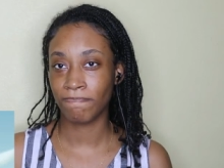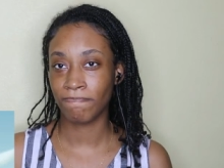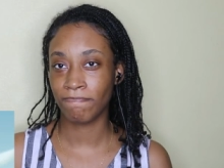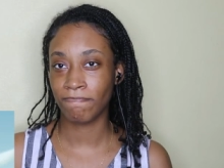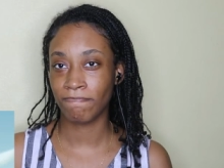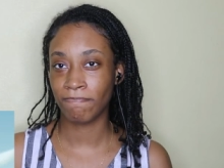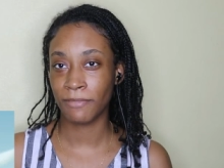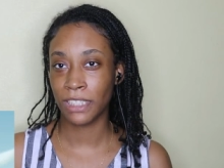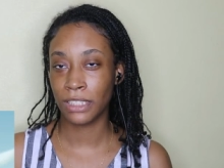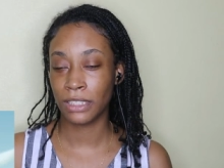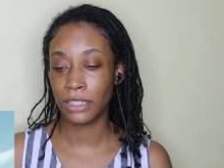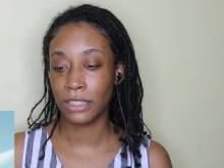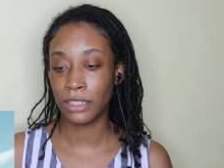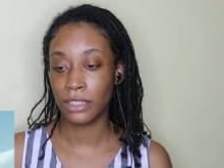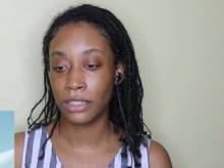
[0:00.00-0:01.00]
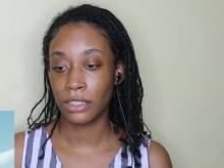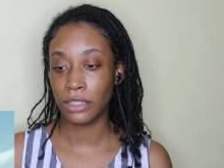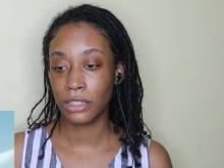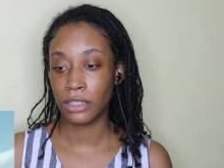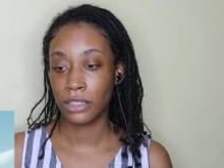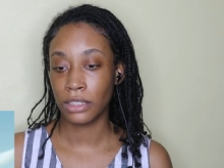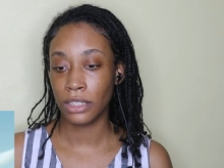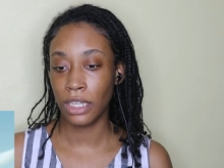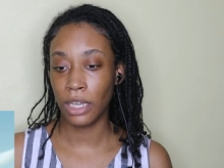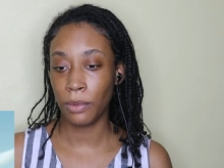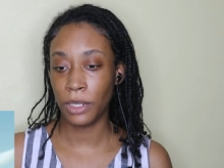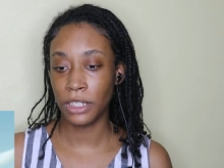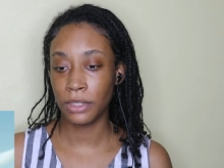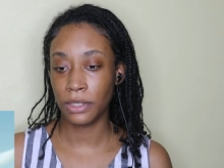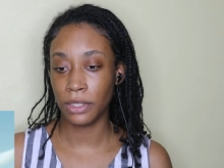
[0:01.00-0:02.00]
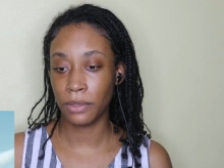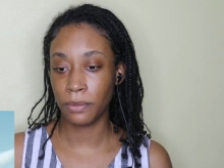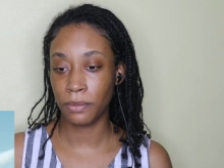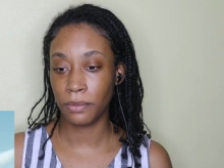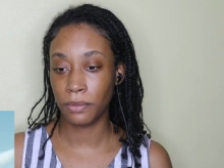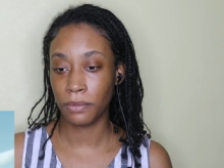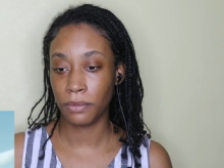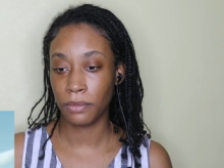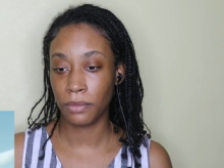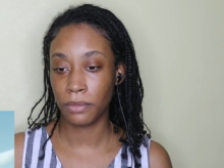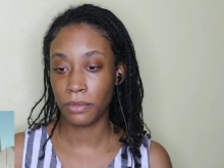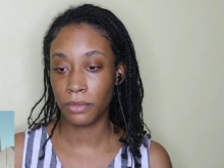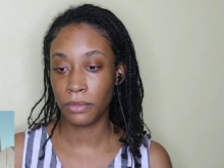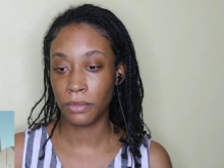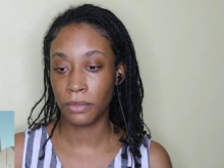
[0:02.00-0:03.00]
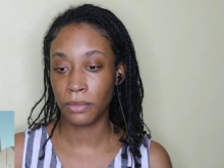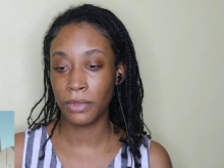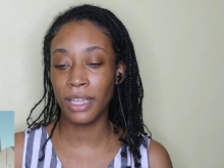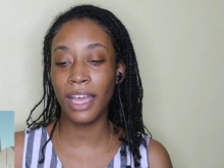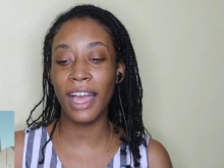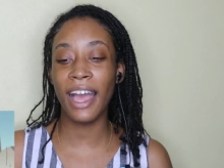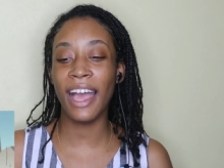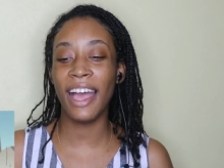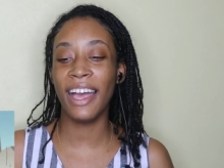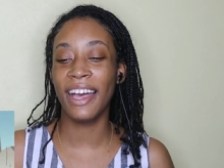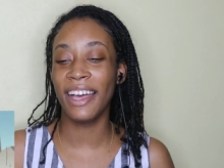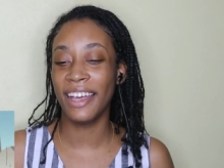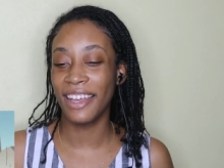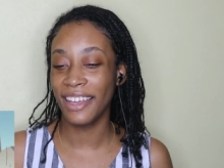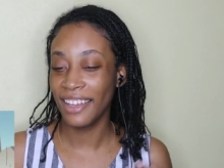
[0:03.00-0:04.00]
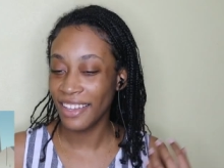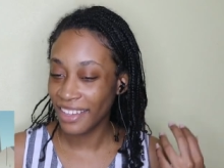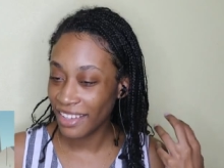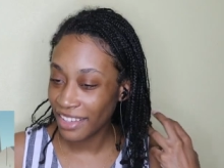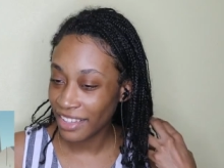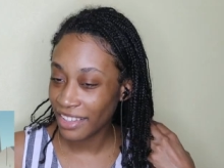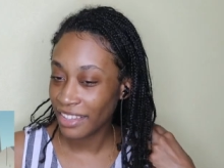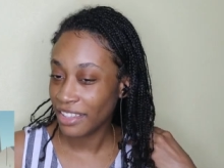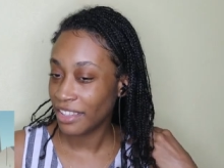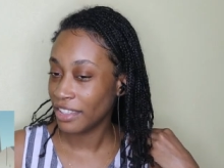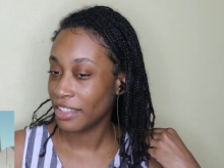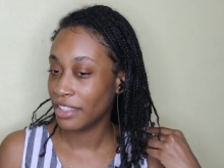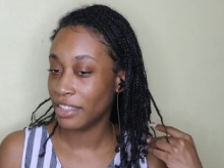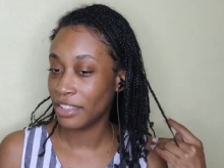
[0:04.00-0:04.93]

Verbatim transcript: Now, there's mine. Yeah, where is he? Ah! Where's the boat?